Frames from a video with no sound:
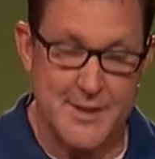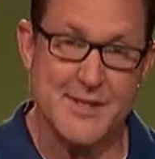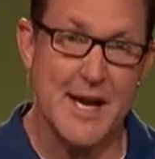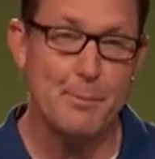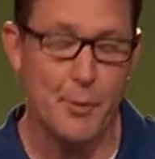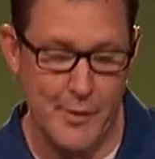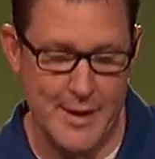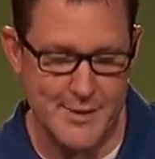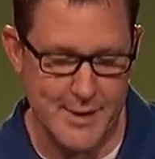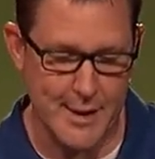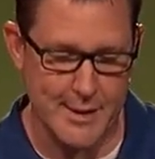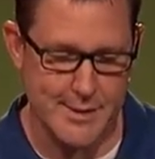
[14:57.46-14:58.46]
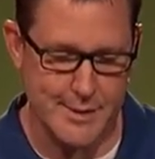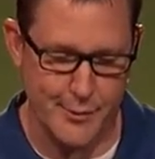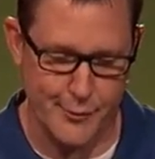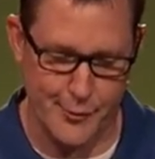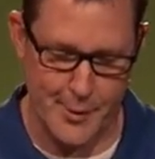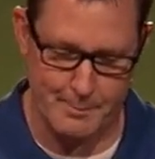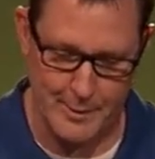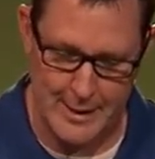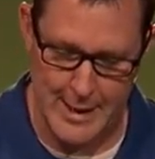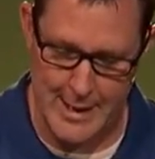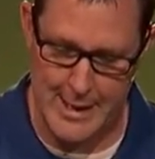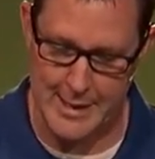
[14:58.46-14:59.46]
separates us from
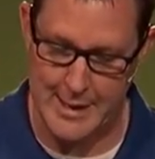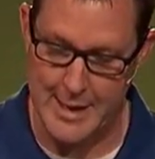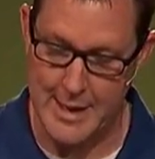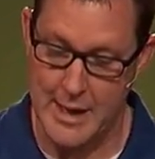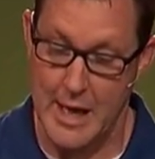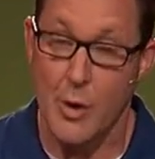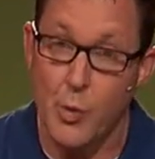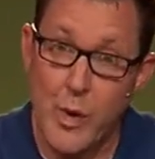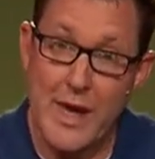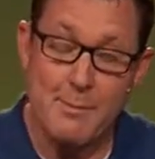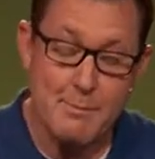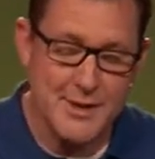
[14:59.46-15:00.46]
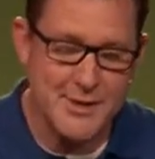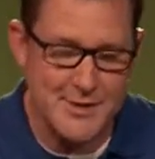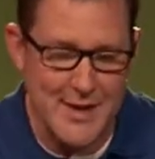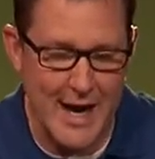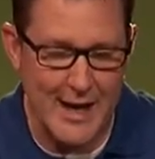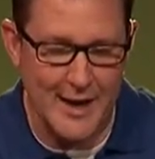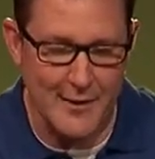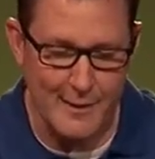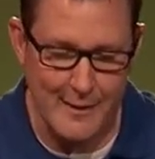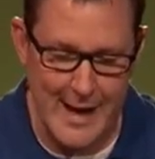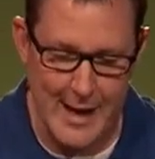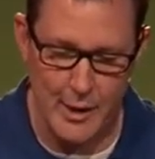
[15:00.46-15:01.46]
God. And we must not
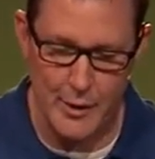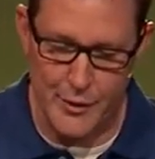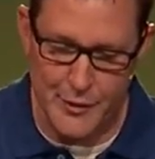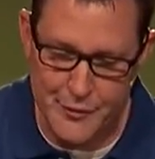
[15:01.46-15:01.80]
allow the